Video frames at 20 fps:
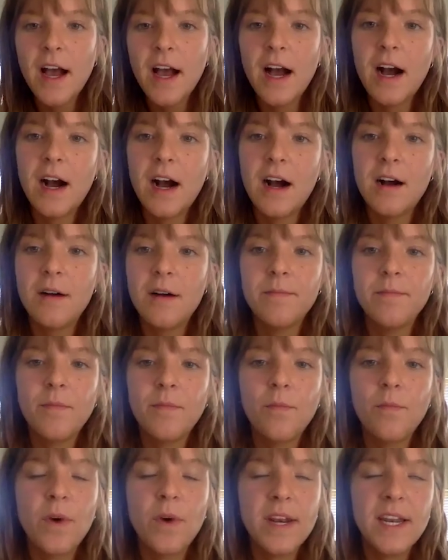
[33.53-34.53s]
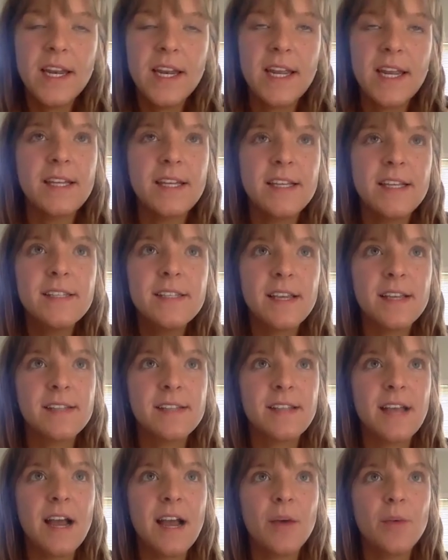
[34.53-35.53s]
What it is
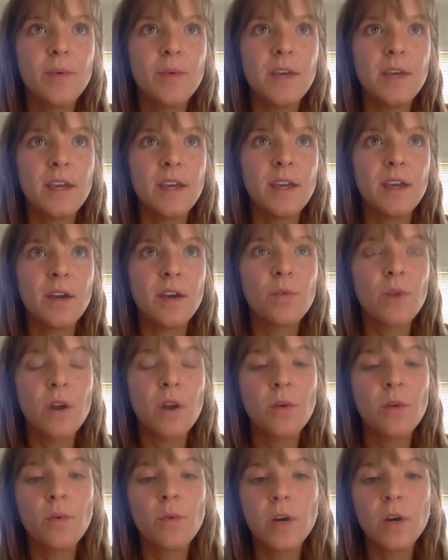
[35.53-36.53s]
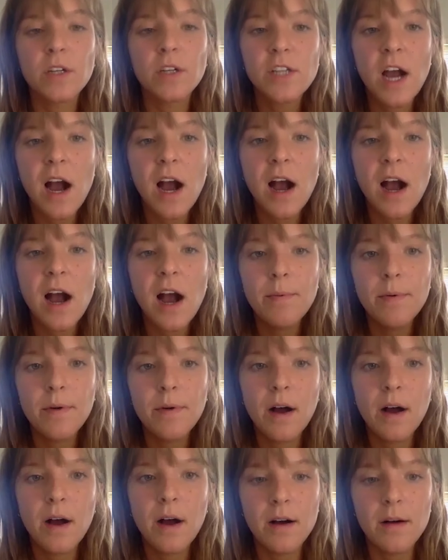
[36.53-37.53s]
that we run a workshop.
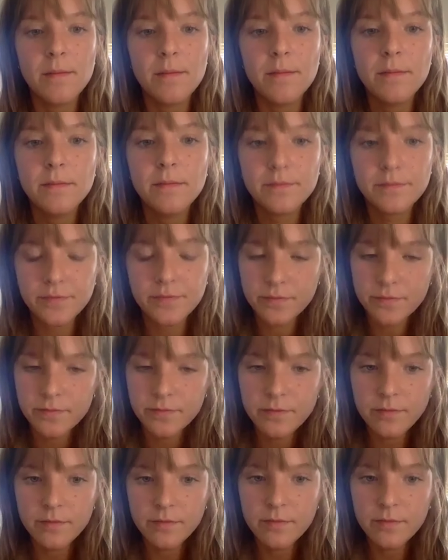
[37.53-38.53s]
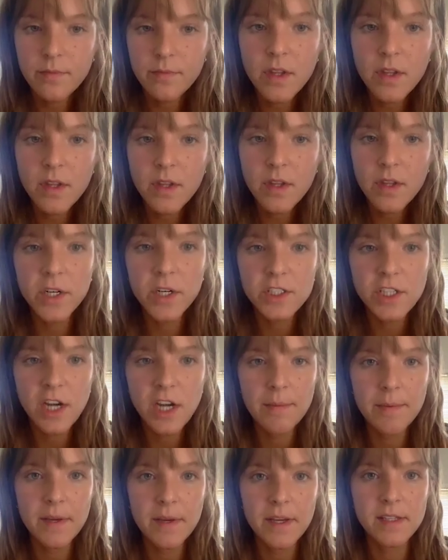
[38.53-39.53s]
The
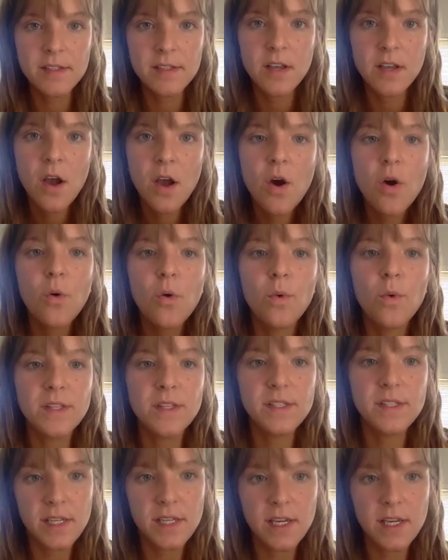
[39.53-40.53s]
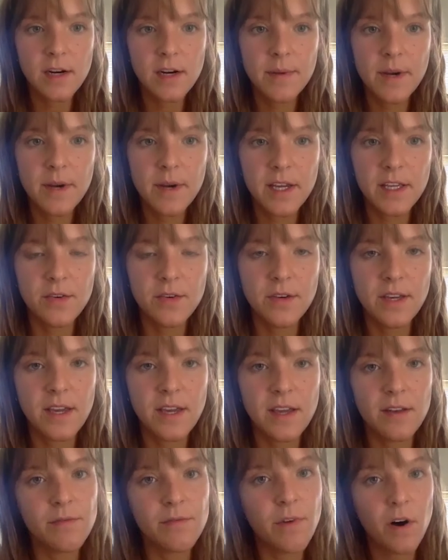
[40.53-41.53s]
workshop is once a year, but you can
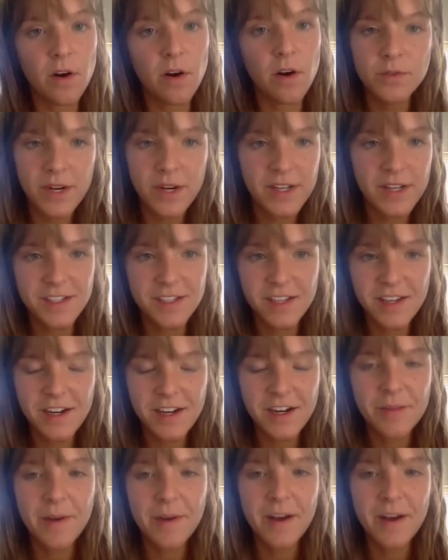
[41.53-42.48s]
get involved twice a year.